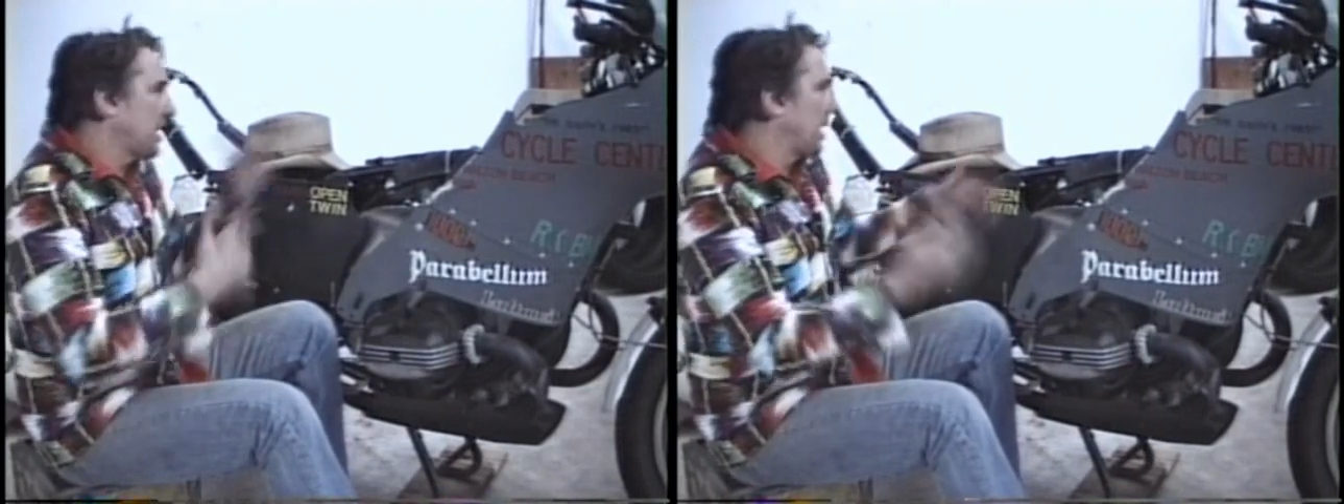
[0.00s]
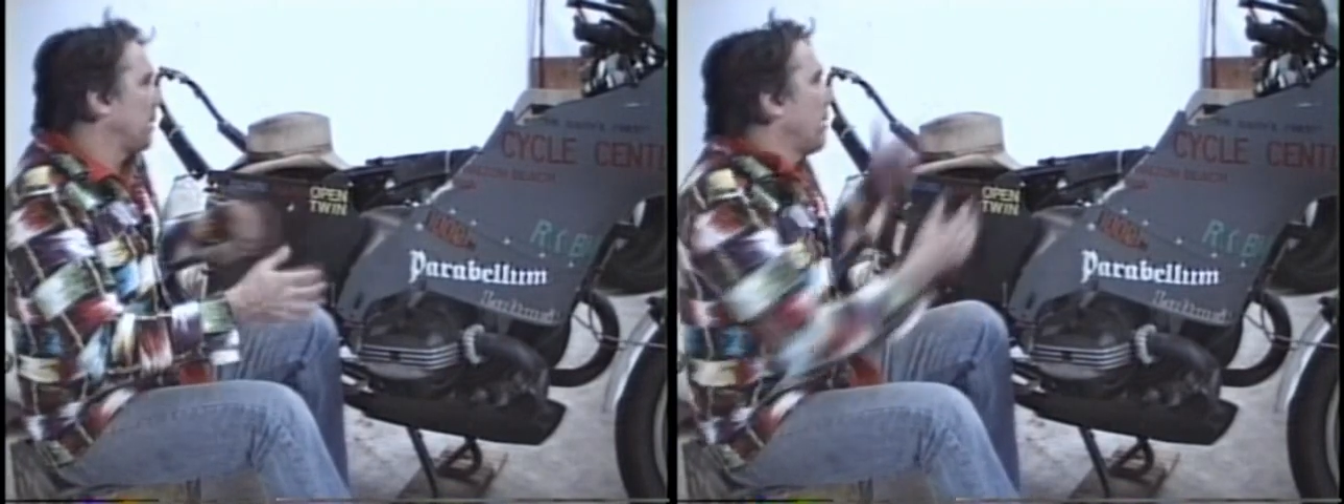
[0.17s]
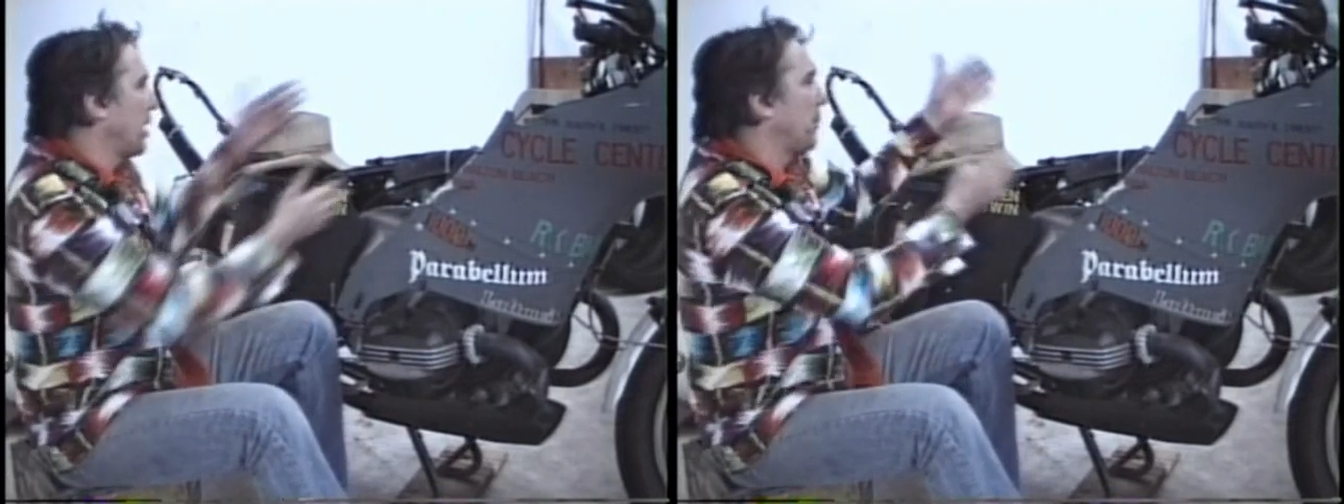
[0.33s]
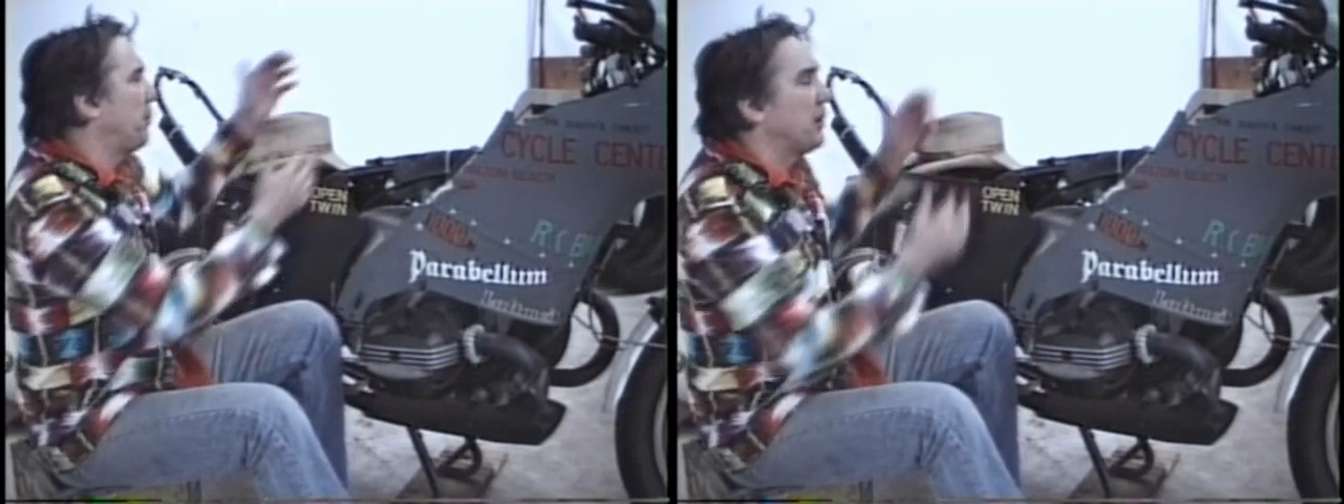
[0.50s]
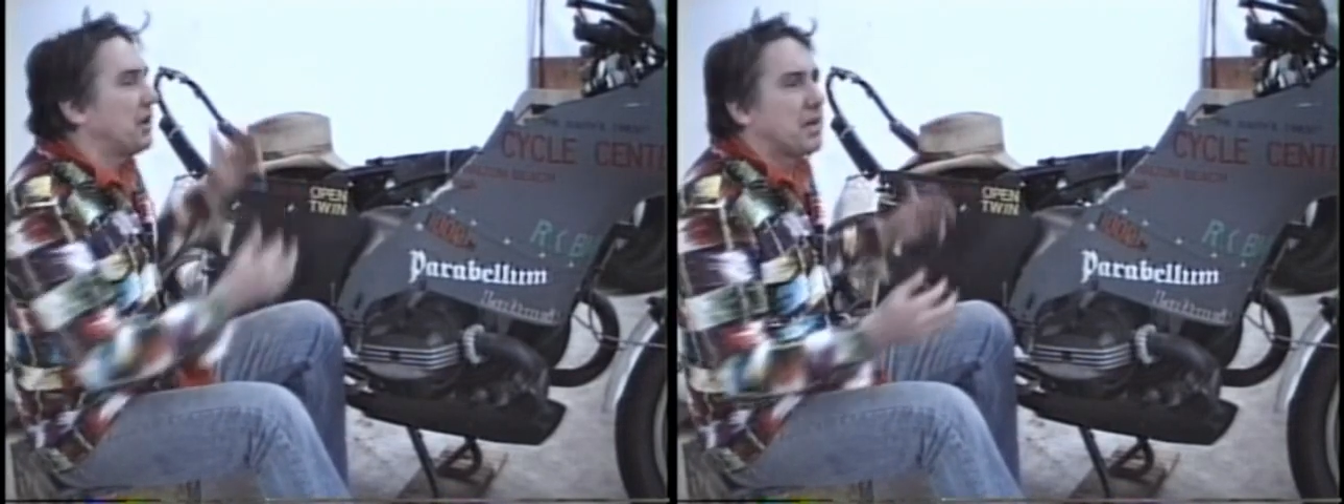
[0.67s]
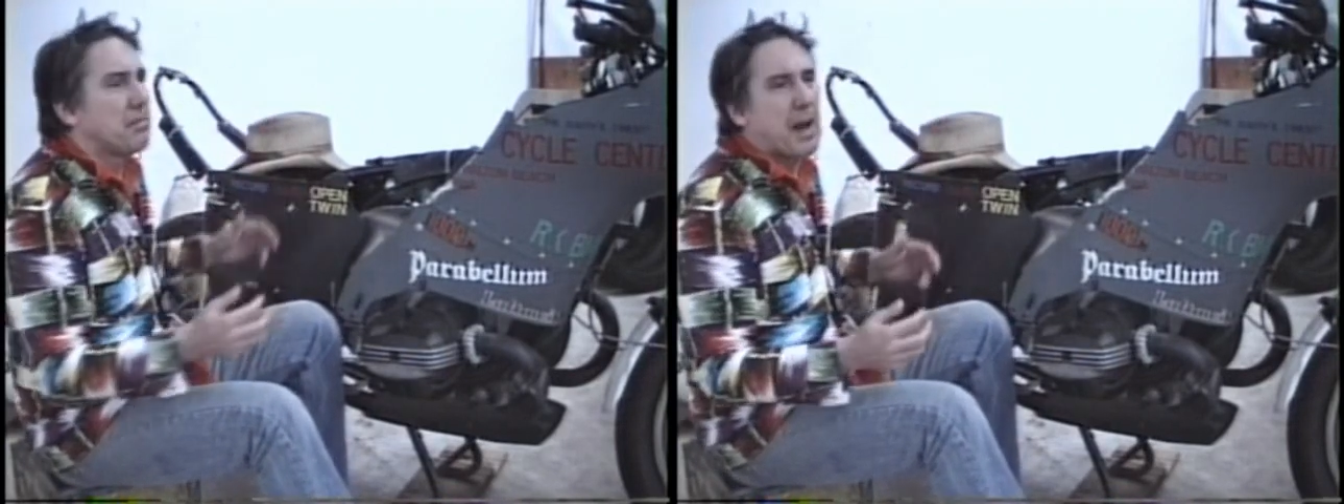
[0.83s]
take the money and put
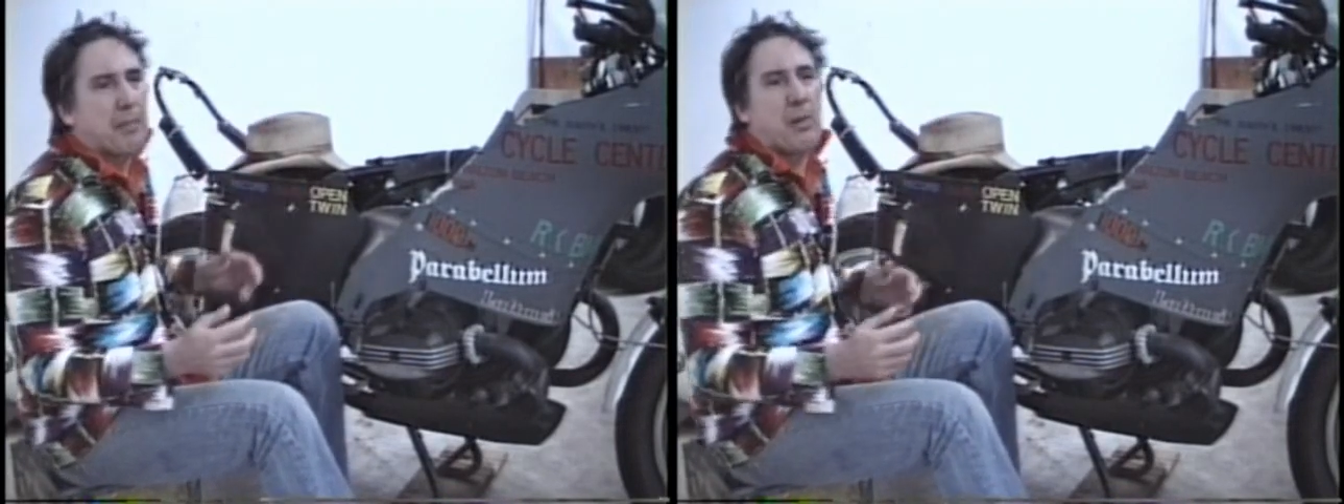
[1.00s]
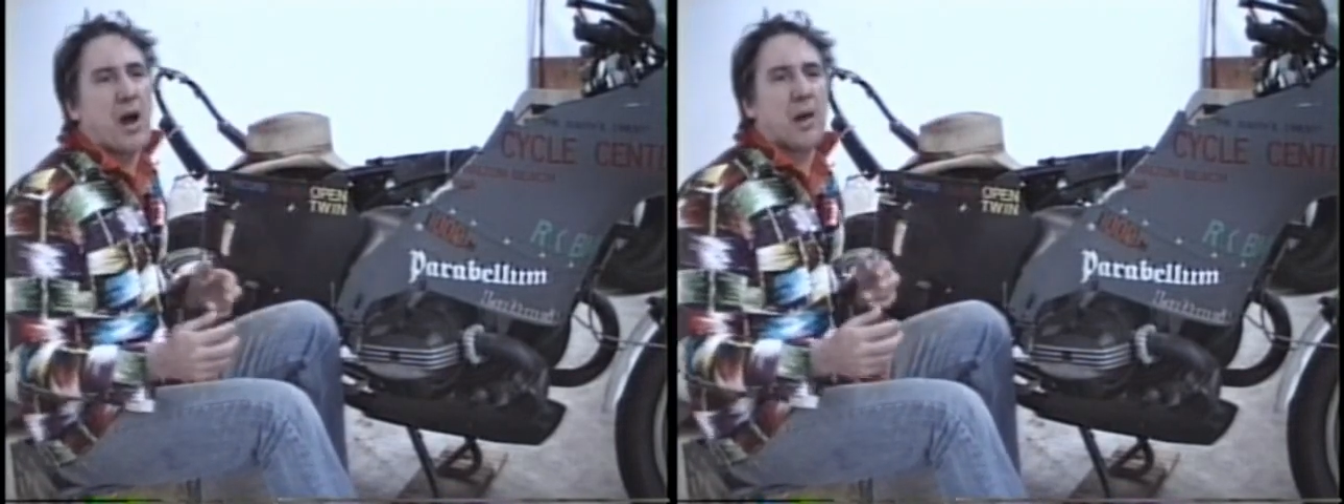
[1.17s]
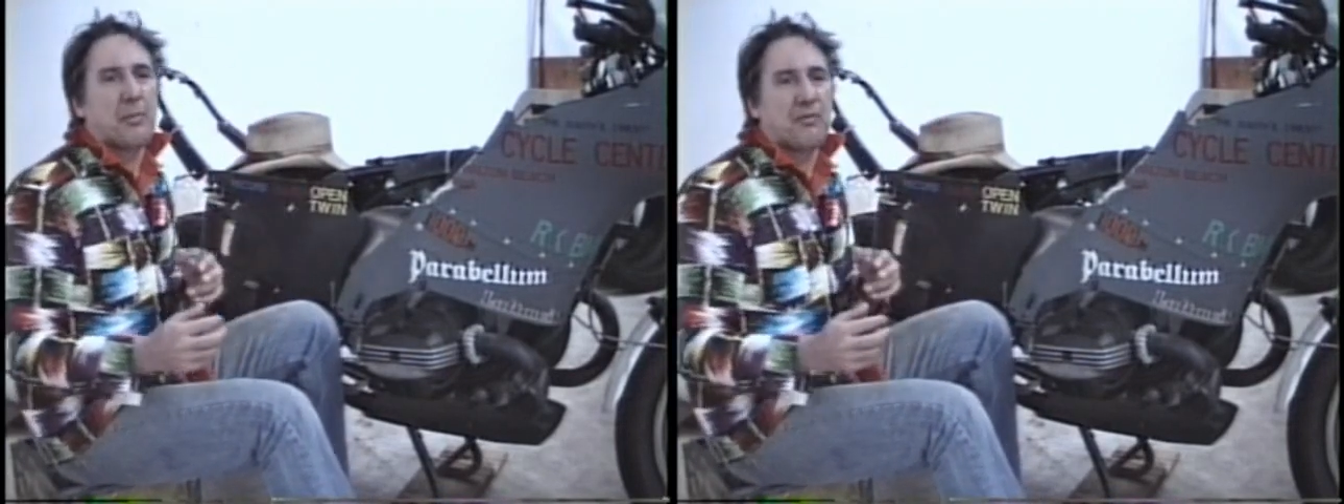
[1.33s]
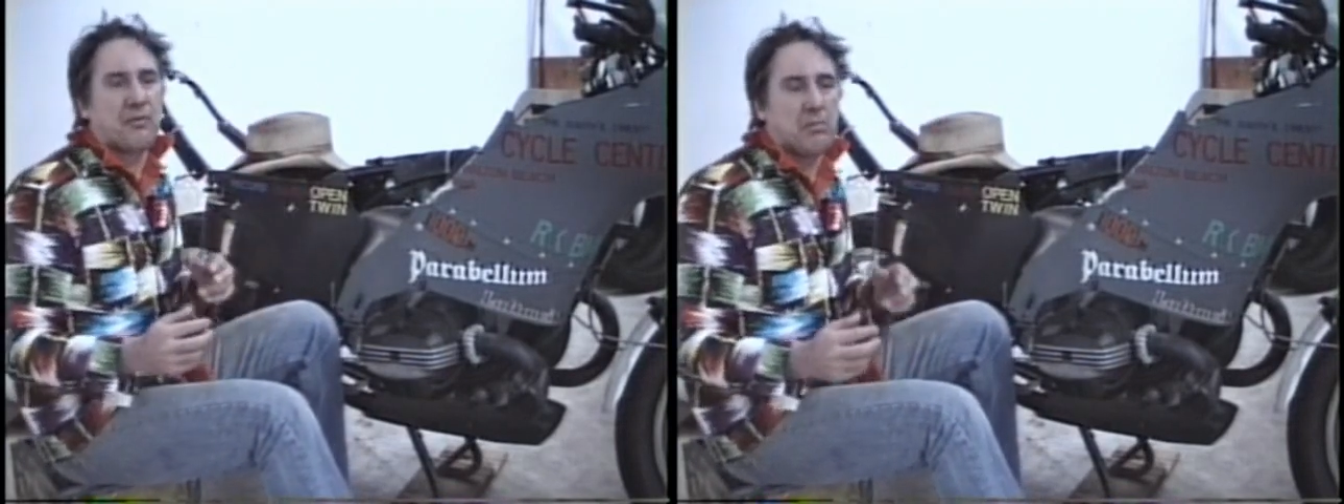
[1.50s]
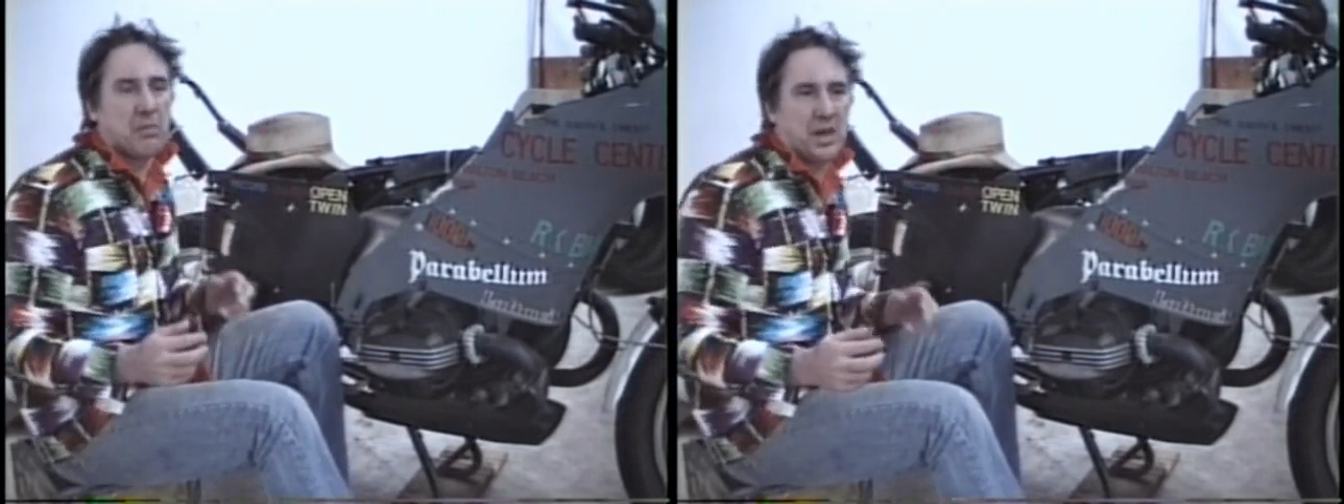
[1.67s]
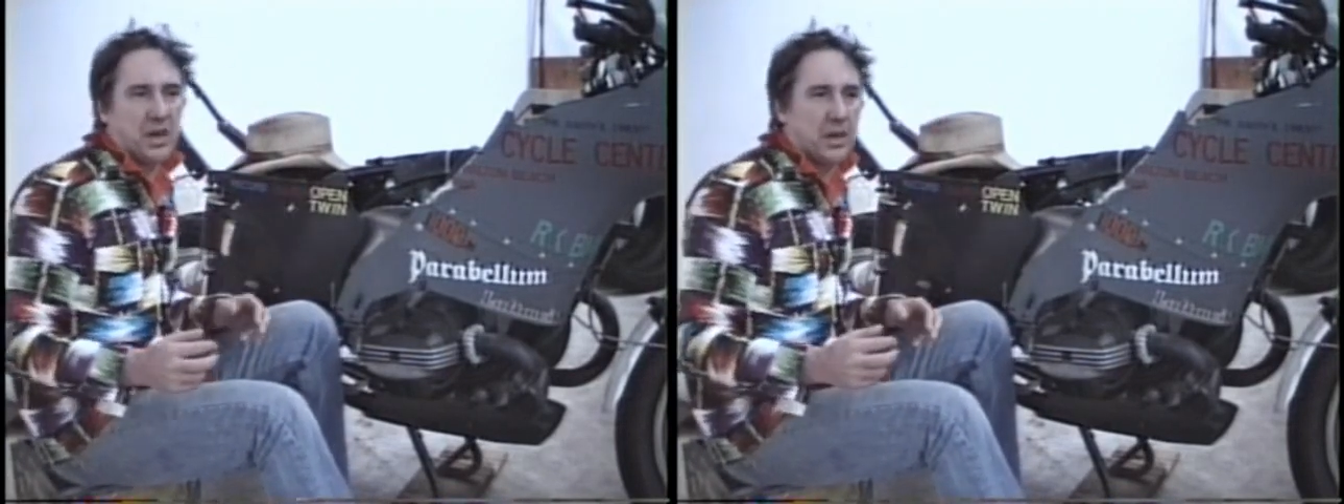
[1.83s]
it in my apartment for
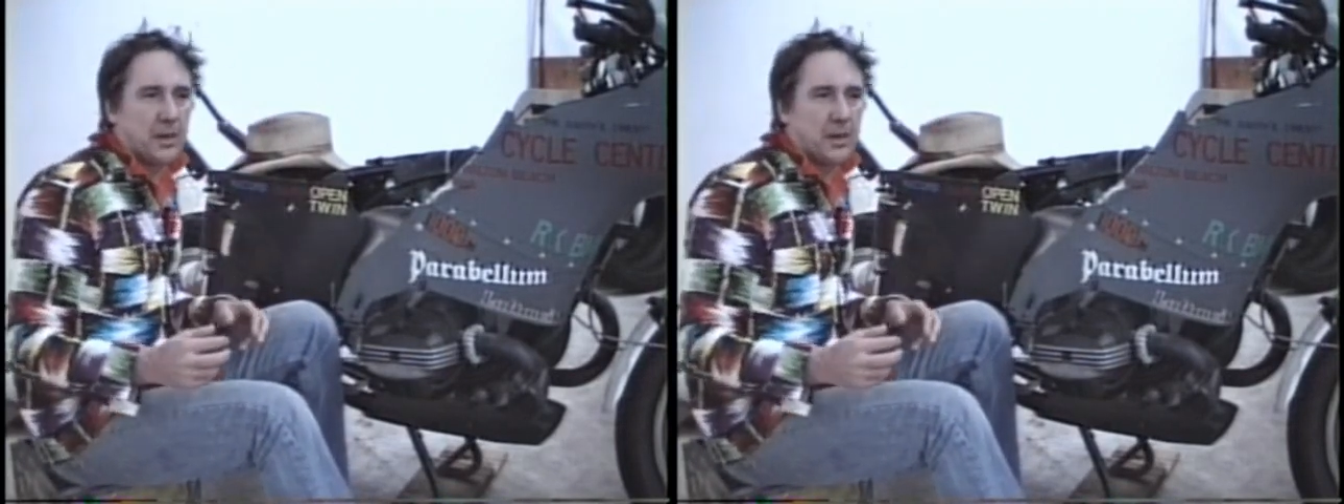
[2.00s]
money.